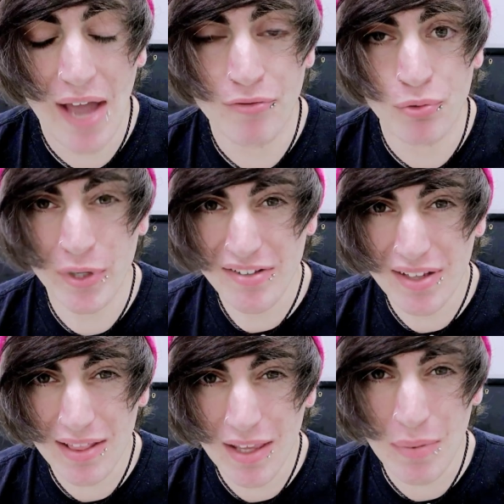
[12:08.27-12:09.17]
I've
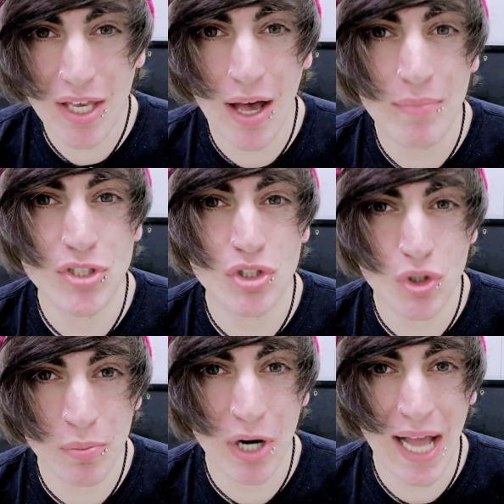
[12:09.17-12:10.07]
recently become
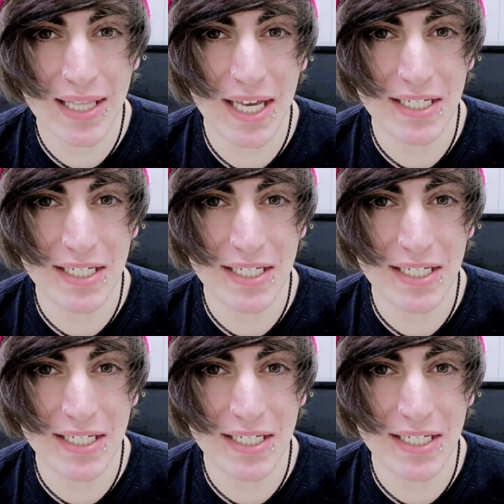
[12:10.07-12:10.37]
super hella